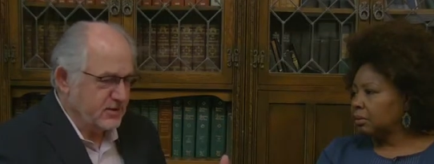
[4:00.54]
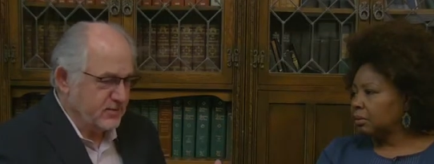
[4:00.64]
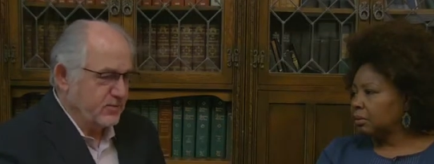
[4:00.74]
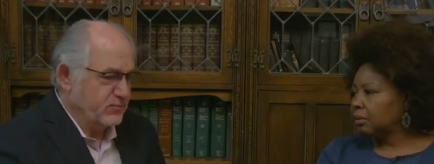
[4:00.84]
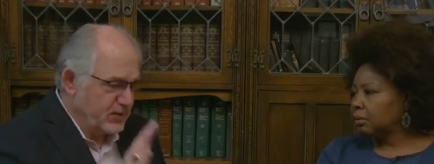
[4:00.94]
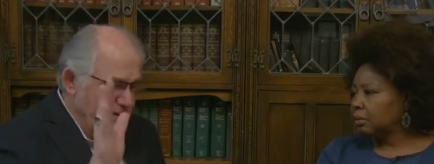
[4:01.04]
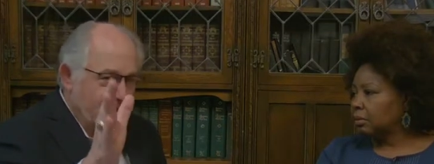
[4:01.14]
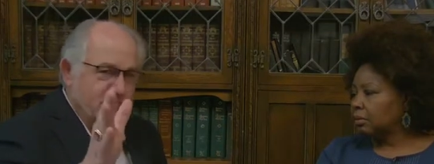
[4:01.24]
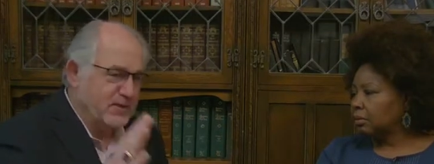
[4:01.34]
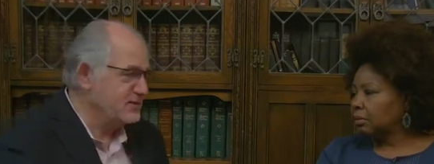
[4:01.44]
Speaker 1: and they really
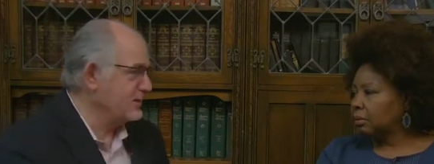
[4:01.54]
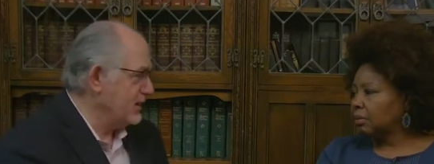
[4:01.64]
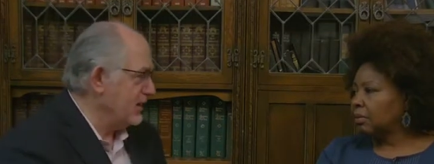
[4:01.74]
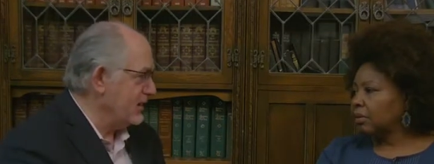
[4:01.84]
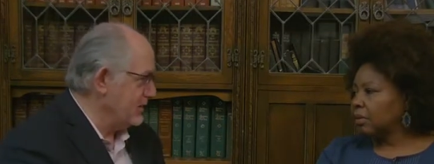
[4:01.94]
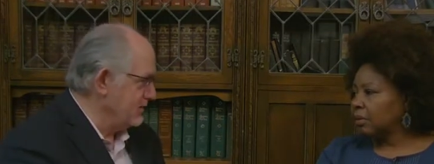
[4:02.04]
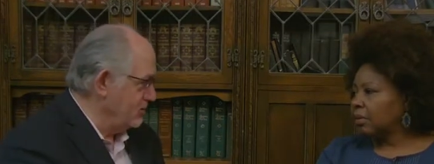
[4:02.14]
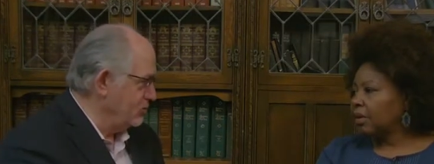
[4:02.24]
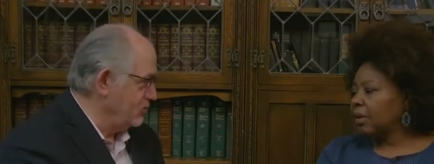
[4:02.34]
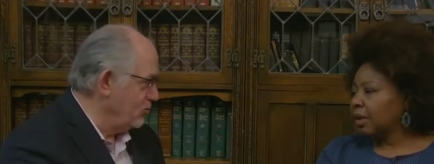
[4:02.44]
got to beat the clock and
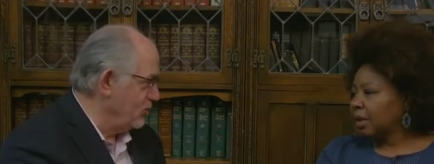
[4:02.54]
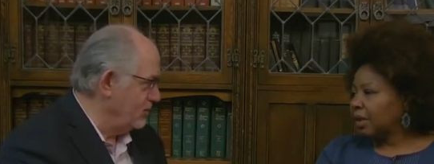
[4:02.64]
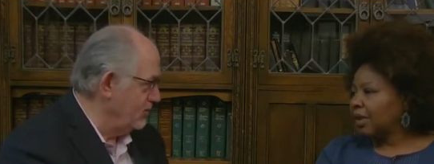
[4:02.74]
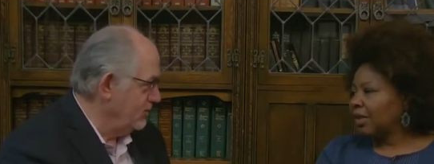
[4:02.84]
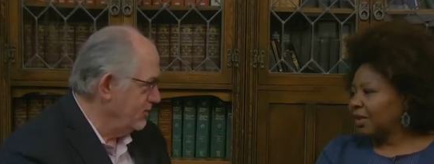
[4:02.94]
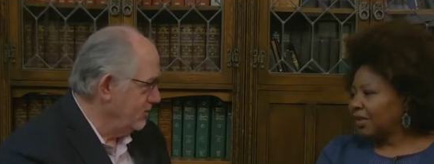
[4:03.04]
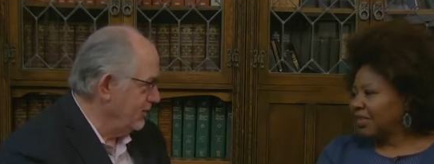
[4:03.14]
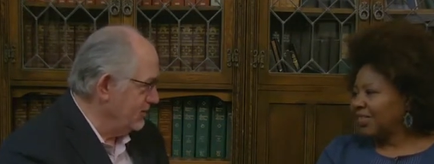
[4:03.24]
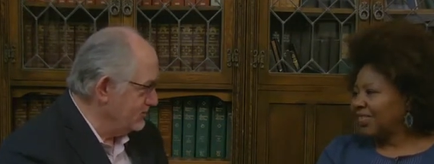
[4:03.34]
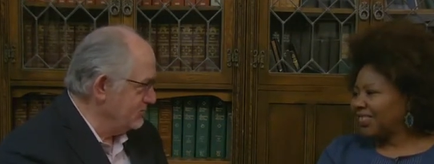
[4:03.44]
go toward
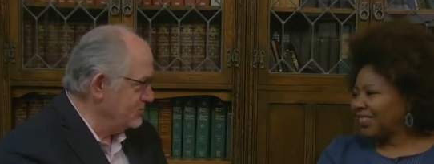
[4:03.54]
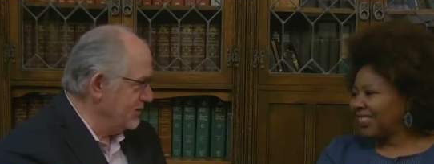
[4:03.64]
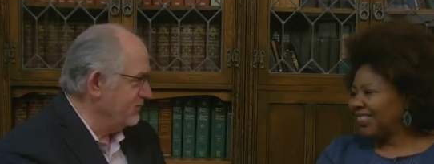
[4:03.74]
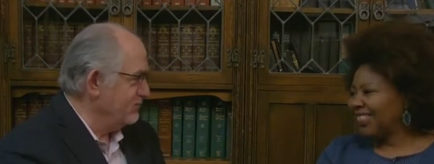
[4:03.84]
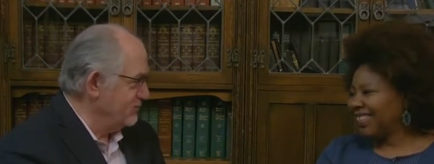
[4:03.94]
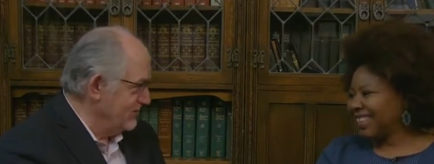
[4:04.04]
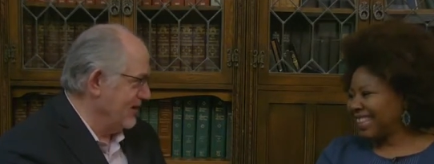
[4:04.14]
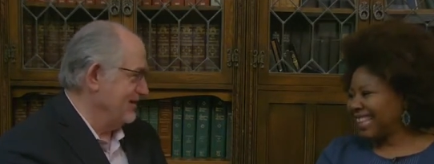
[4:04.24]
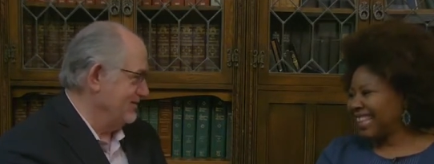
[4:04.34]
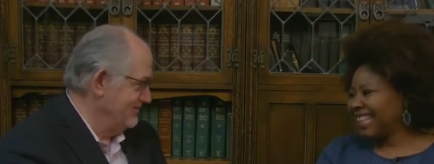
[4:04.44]
getting some stuff
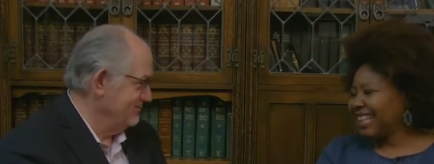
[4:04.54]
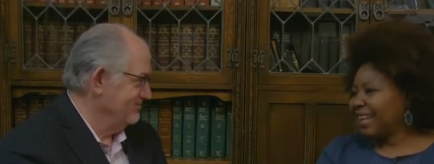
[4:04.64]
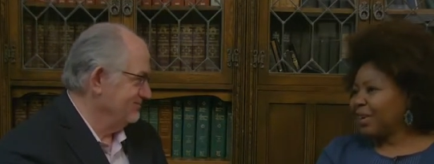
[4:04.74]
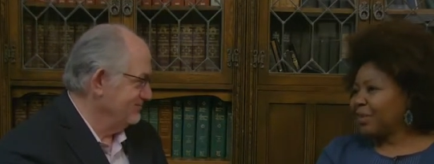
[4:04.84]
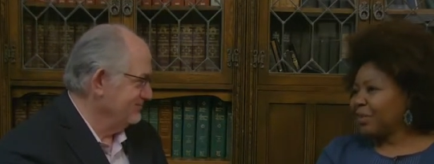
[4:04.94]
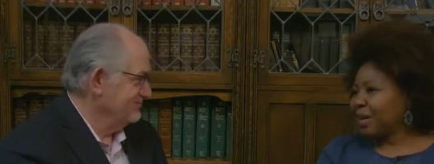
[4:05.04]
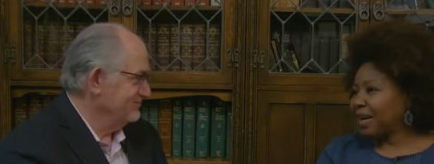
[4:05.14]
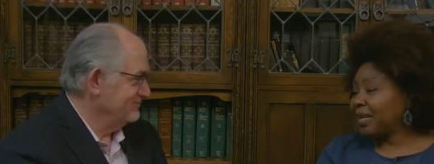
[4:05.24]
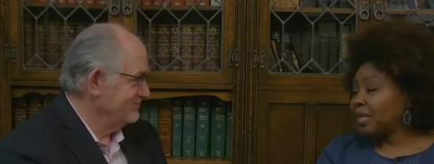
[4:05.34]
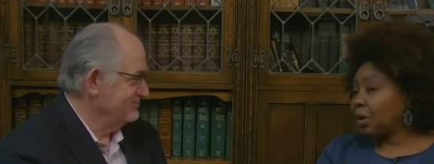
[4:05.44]
done?
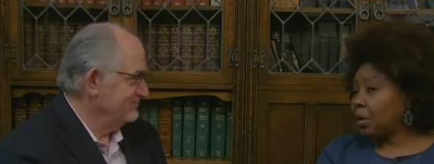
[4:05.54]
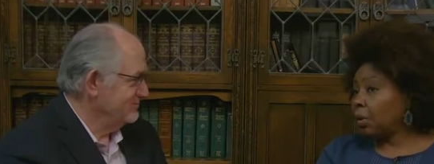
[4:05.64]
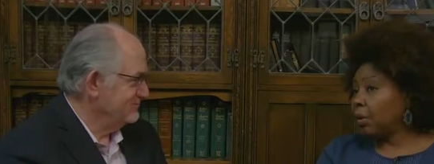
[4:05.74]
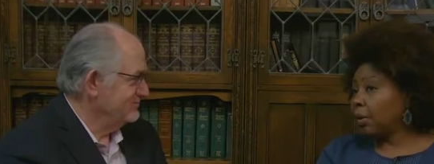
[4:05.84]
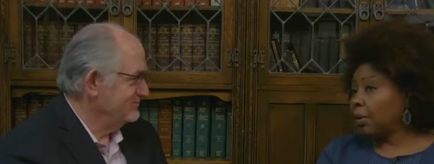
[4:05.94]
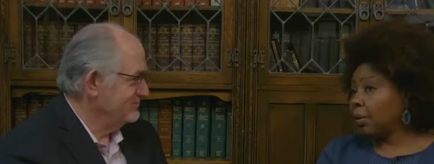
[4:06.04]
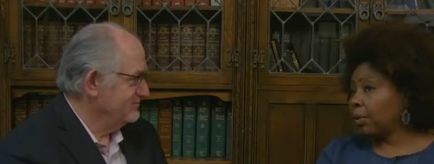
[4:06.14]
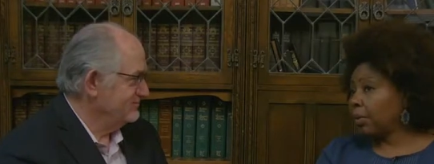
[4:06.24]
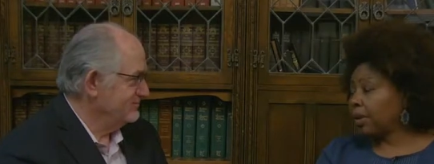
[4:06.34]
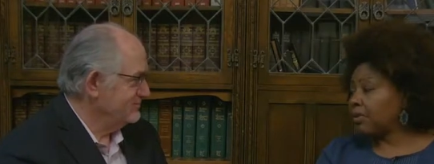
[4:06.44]
Speaker 2: Right. So
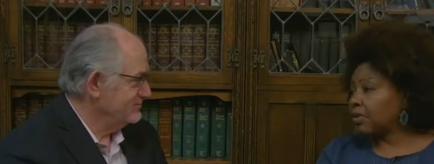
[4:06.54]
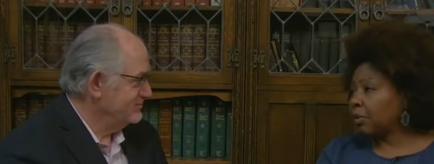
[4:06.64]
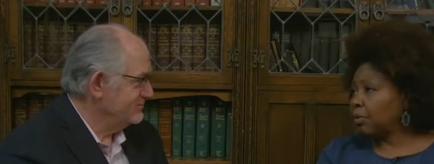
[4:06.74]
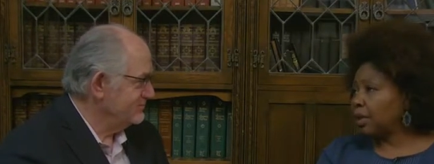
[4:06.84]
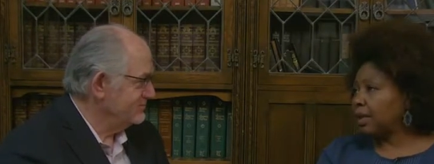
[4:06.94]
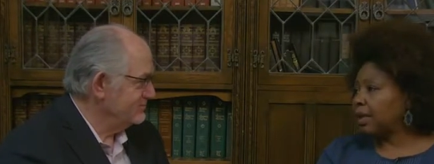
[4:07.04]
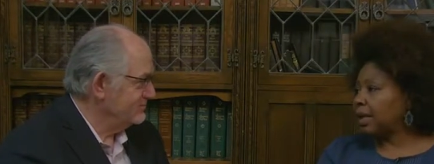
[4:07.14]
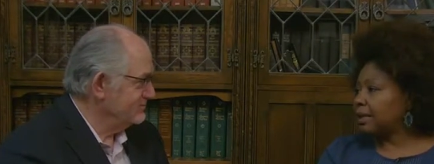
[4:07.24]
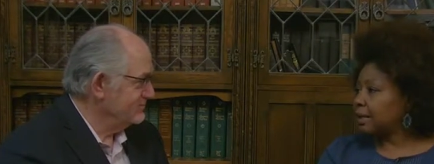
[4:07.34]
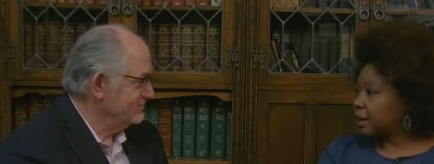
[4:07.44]
with someone
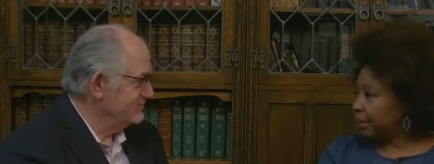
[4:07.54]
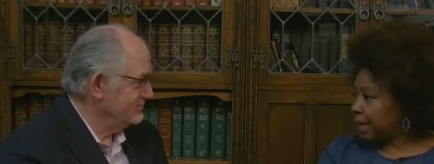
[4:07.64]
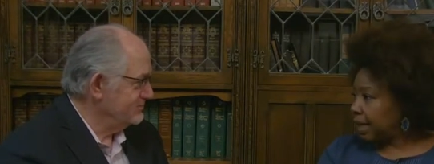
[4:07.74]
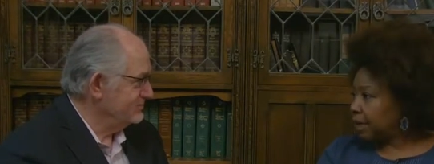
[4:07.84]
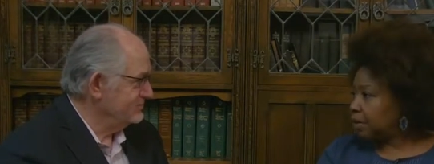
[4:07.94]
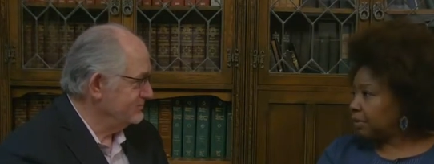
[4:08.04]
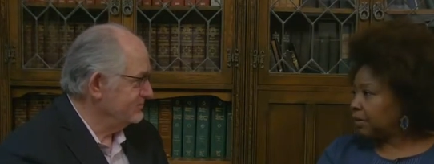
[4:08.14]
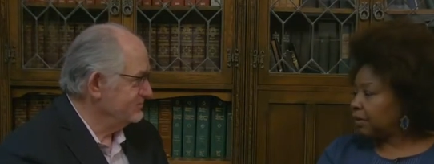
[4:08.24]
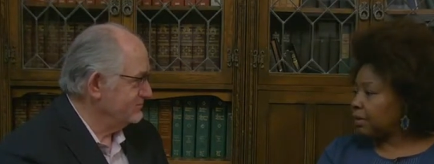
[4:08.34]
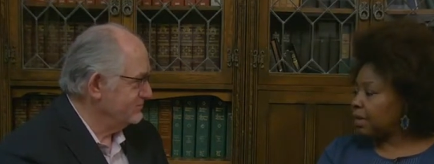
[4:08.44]
that's up in age, one
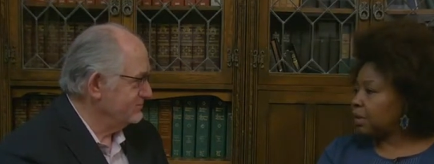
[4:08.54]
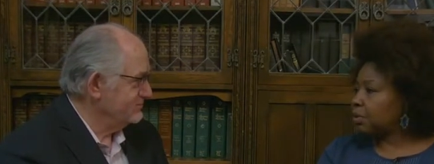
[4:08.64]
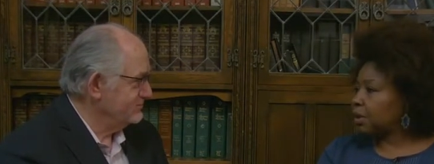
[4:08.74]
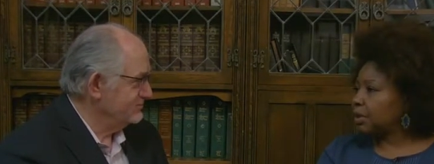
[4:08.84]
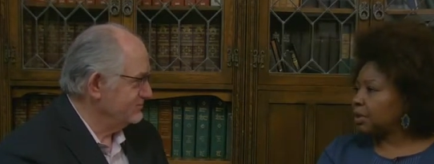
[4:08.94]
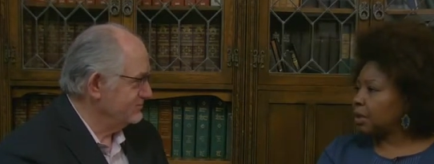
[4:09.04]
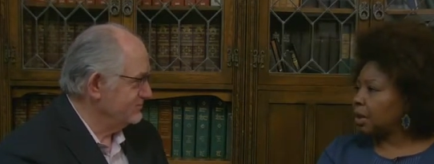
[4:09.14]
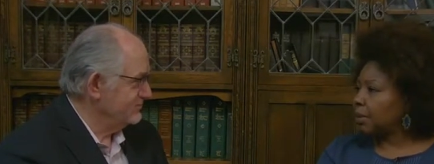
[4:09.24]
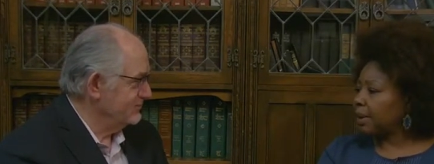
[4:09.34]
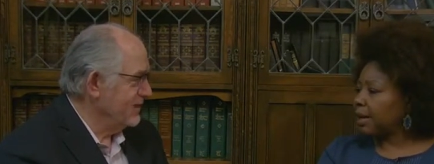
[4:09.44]
of the things we're going to
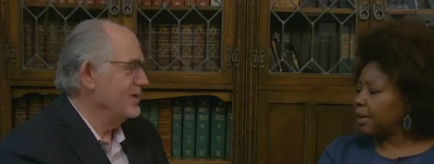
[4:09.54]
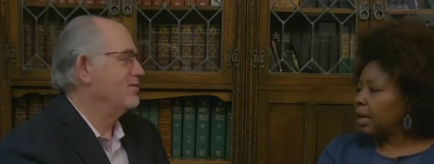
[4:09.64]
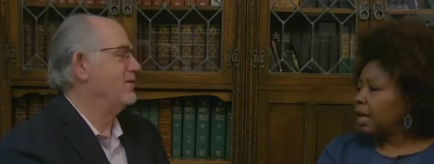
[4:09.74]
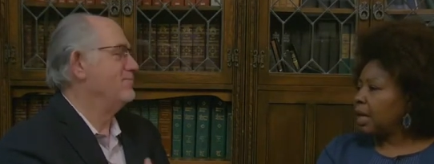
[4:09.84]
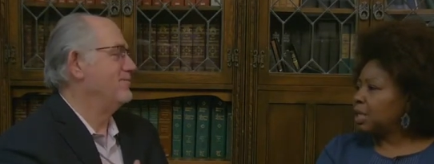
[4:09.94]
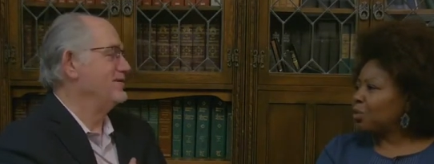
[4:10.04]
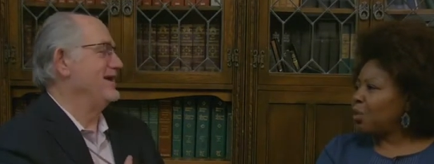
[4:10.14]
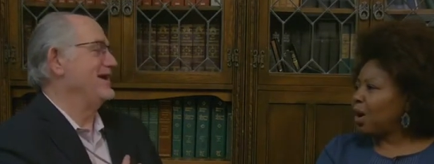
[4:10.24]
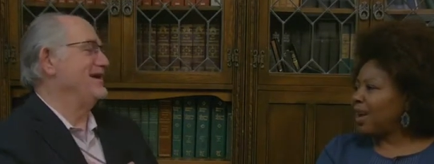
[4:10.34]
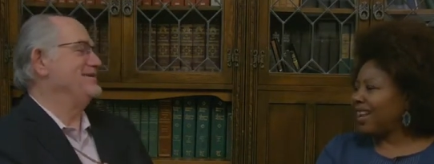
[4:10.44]
talk about
Speaker 1: I know is
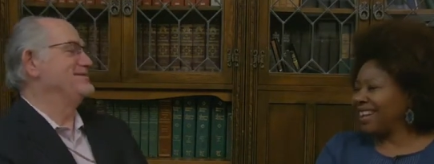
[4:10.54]
what